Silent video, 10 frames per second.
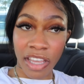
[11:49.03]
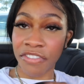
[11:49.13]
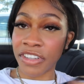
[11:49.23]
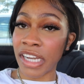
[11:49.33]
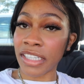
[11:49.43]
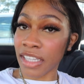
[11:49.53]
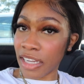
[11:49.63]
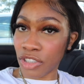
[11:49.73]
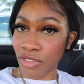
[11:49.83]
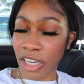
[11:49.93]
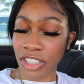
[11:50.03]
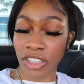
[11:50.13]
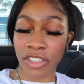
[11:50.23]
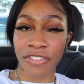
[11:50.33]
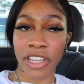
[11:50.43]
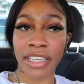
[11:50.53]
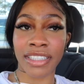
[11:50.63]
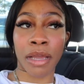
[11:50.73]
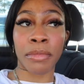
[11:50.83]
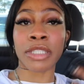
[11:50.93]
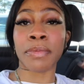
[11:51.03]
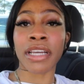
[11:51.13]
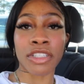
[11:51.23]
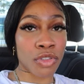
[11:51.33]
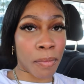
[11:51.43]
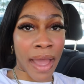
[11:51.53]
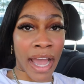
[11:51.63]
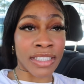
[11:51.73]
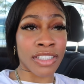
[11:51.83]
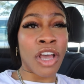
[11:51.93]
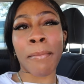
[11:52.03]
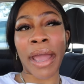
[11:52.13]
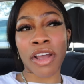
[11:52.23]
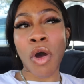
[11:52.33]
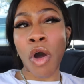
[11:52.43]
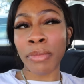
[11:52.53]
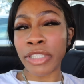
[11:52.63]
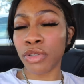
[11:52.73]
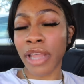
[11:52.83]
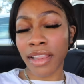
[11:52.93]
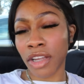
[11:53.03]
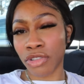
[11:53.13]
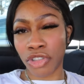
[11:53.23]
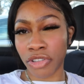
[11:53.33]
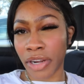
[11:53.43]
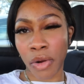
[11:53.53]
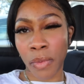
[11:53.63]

If it doesn't let you register for the exam, it's because you passed. So I might go home and do that little trick or